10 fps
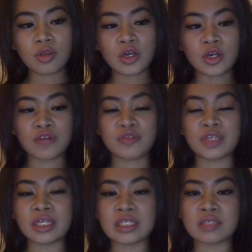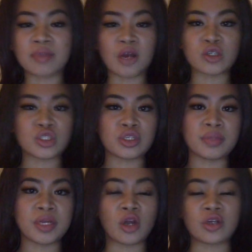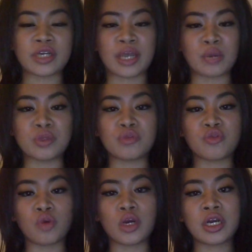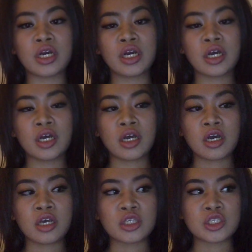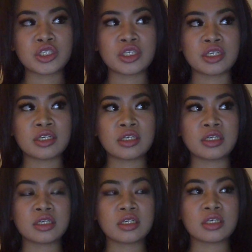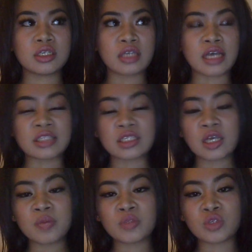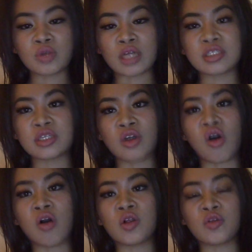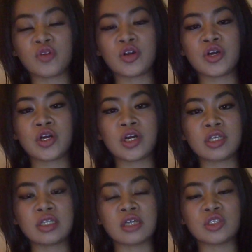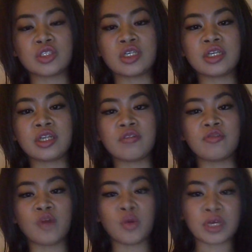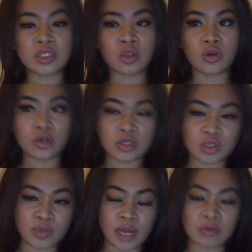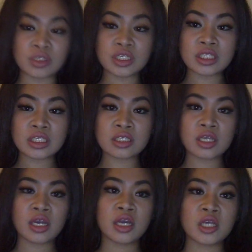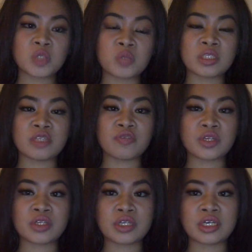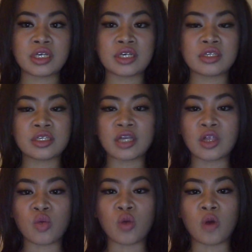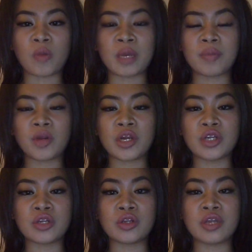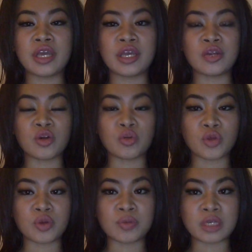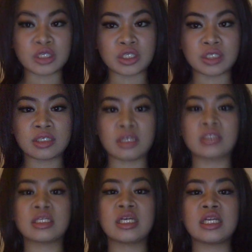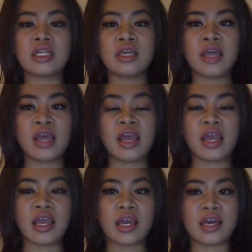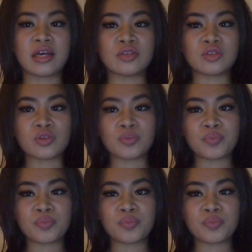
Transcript: her feelings about her treatment aren't accounted for. She ends up directing all of her attention and focus on her surroundings, specifically the yellow wallpaper in her room that she stays in. And